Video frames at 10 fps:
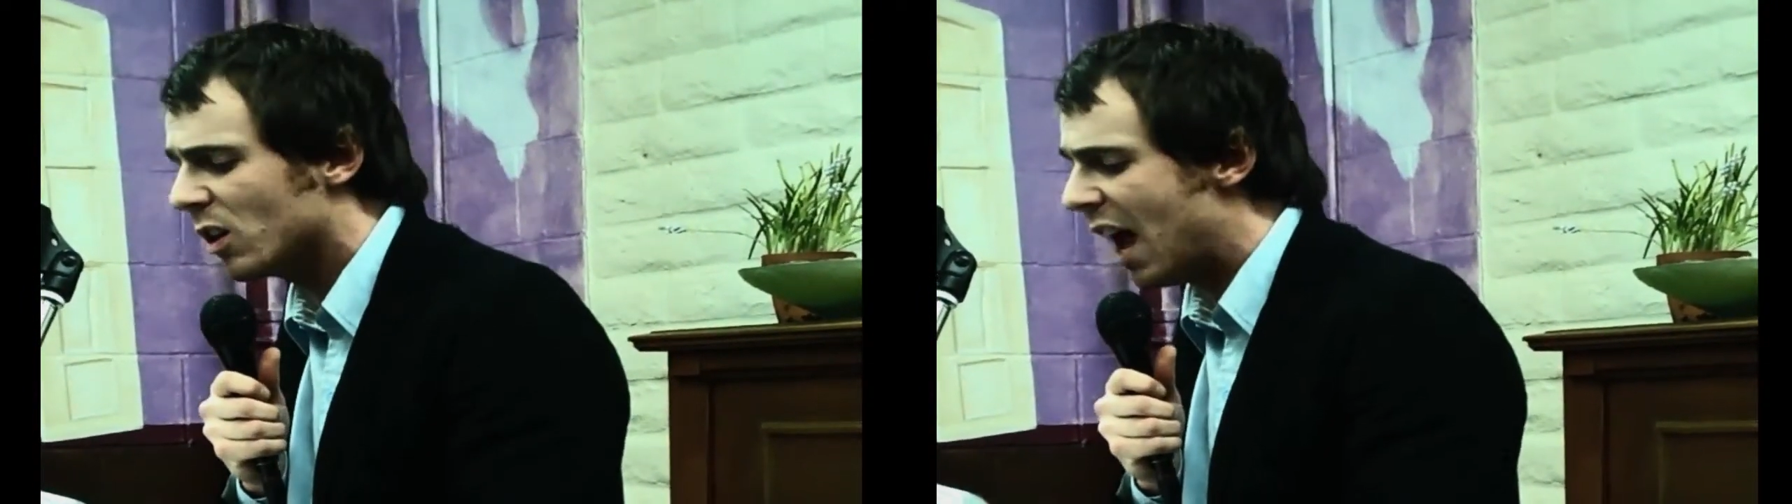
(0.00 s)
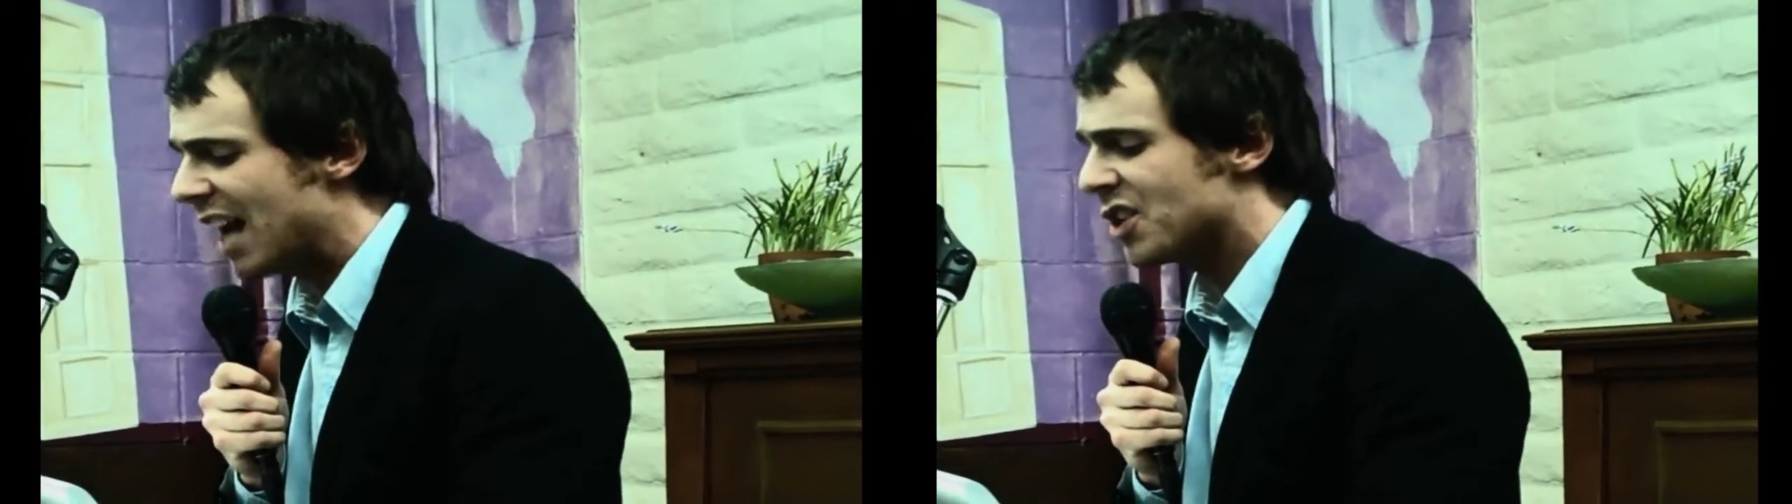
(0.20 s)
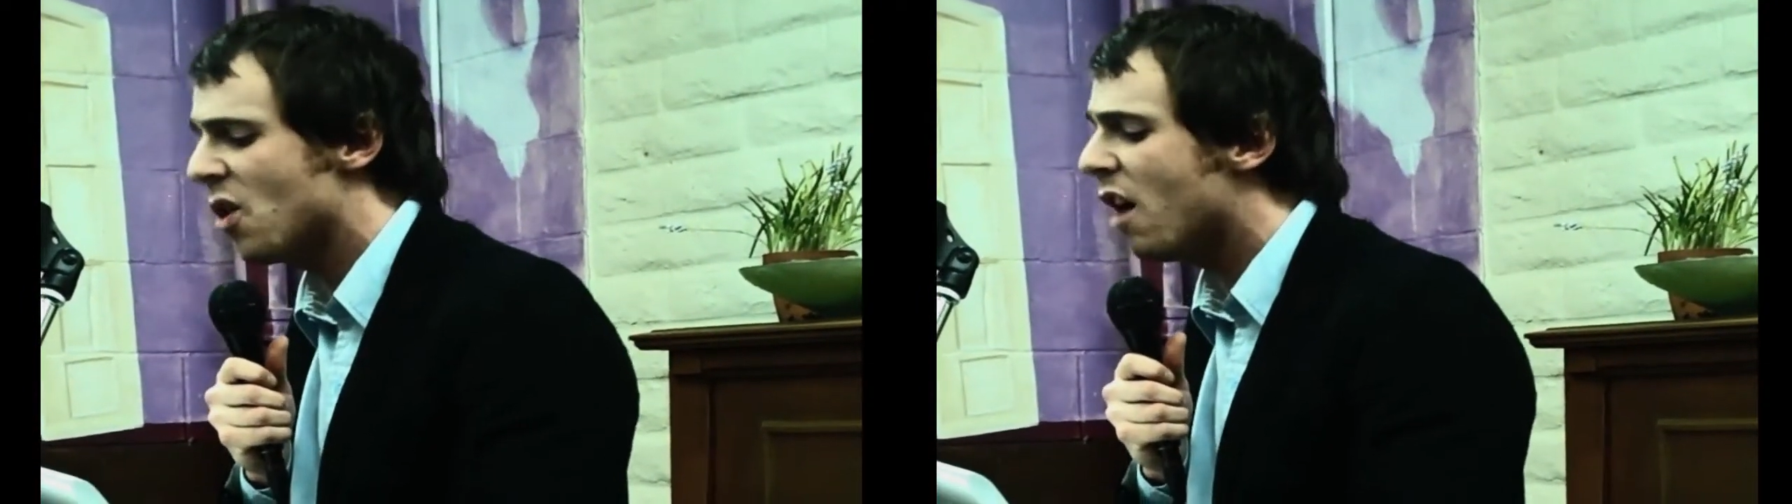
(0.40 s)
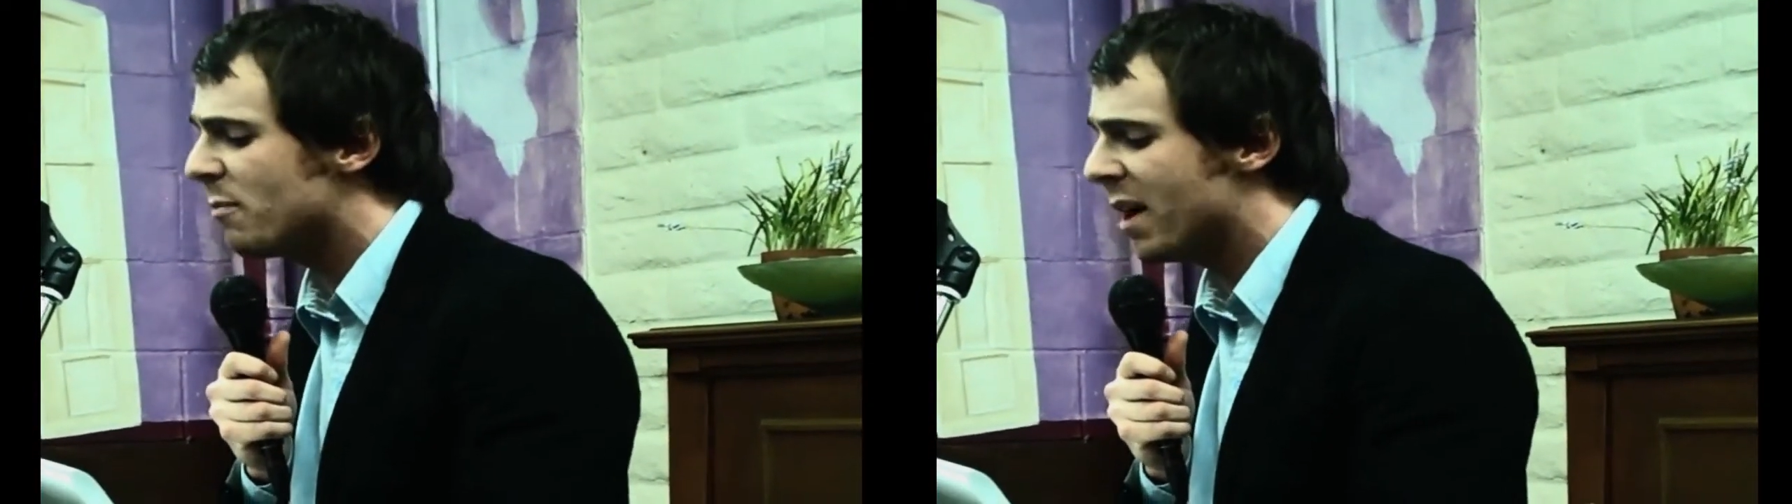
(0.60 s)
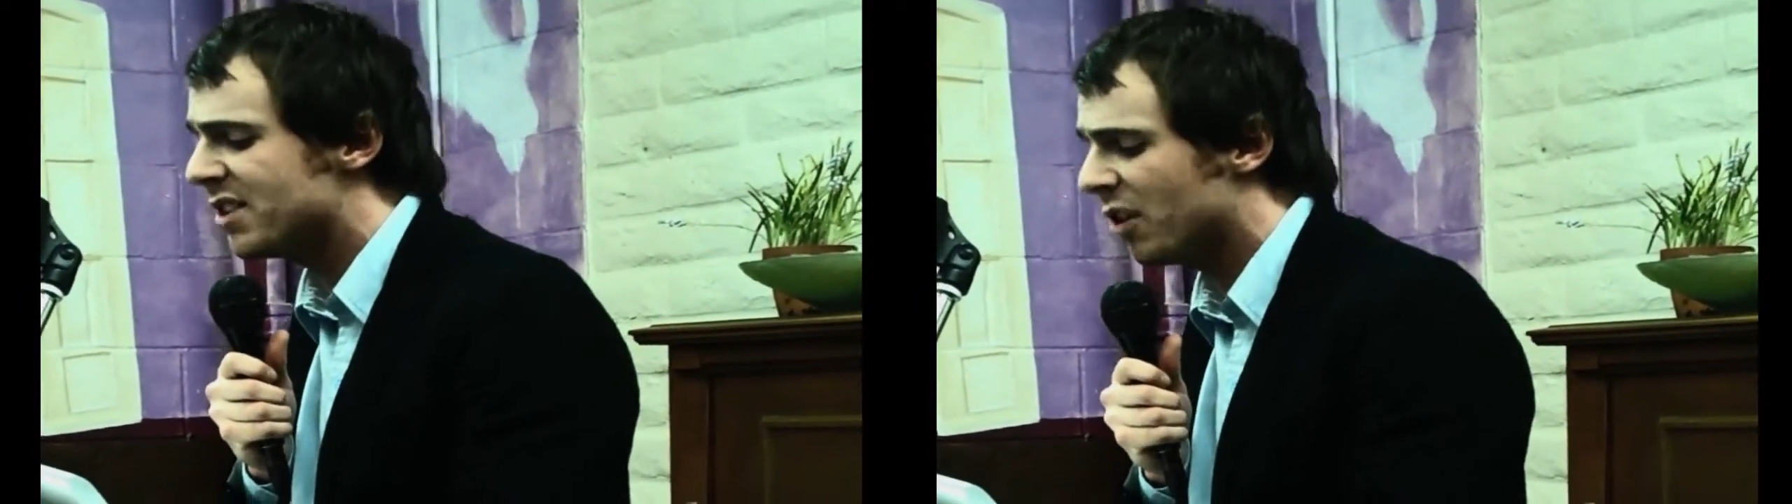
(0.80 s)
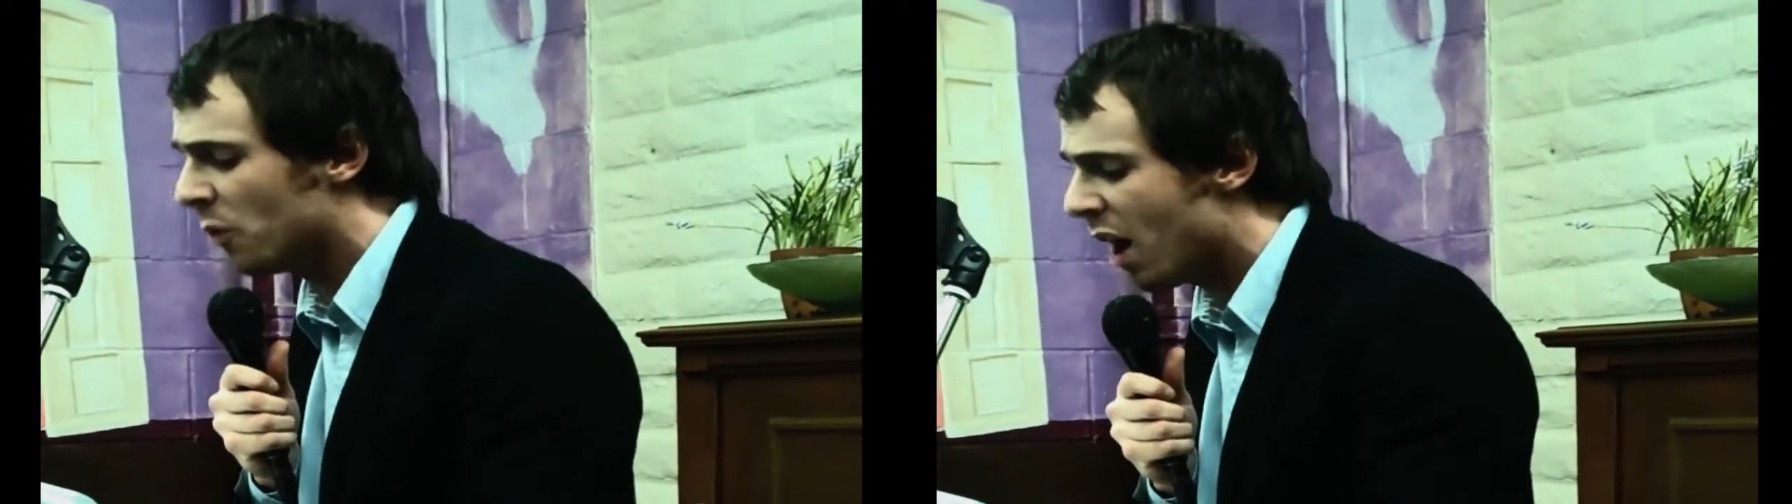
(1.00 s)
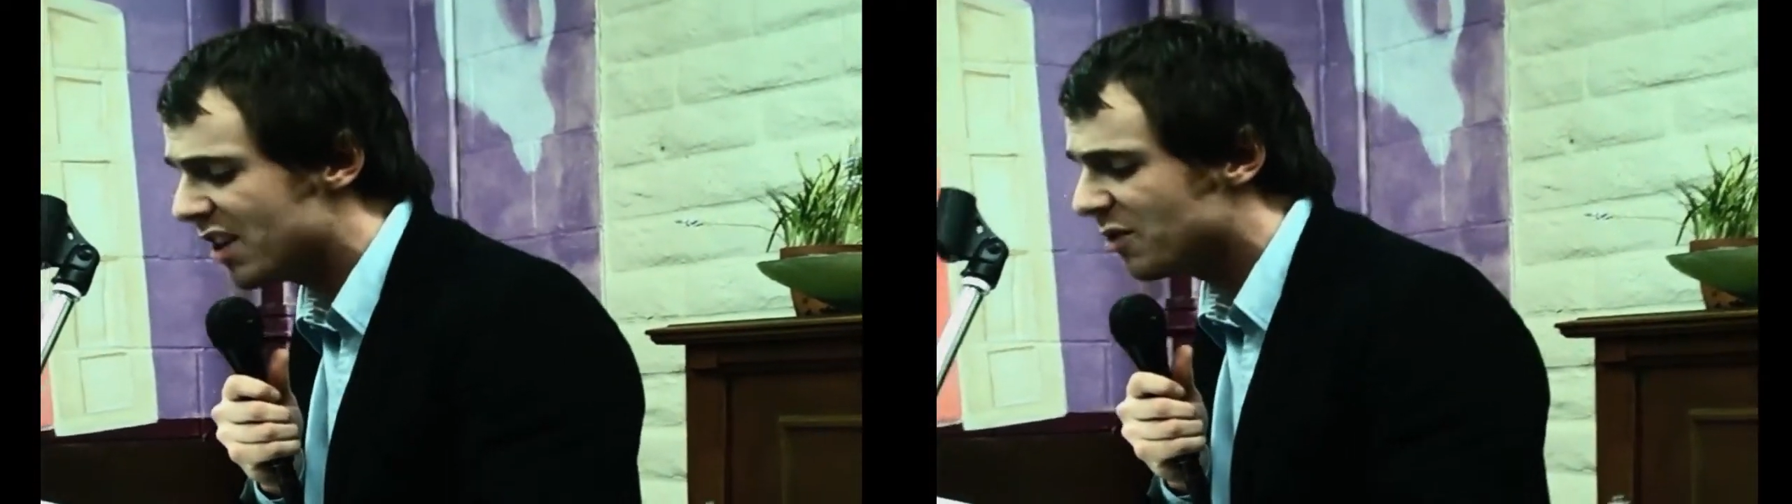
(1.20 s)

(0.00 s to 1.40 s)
action off my sunrise